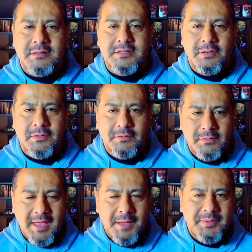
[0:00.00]
So
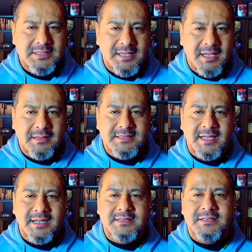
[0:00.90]
that being said, let's
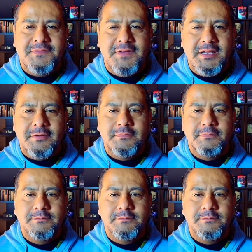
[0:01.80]
get into this video.